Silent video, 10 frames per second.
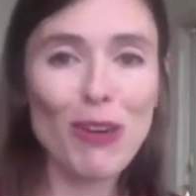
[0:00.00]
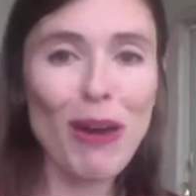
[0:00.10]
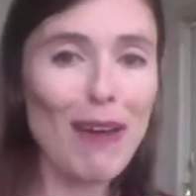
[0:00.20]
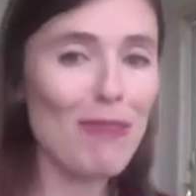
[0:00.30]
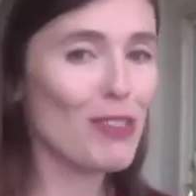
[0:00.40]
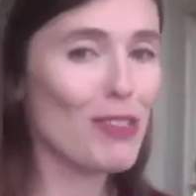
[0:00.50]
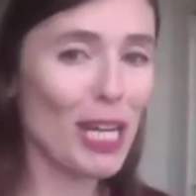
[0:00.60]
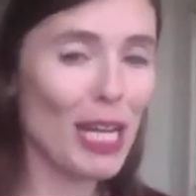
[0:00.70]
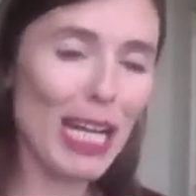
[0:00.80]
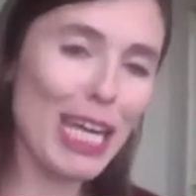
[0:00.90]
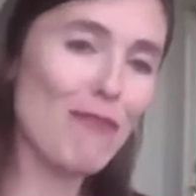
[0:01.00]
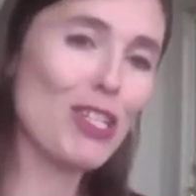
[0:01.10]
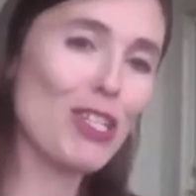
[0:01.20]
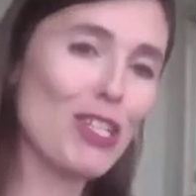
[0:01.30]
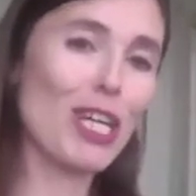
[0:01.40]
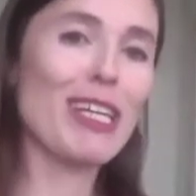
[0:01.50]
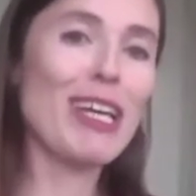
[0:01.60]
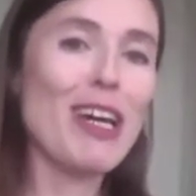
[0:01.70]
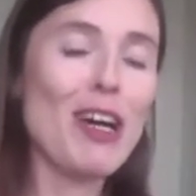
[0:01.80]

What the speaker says: that you have this very clear vision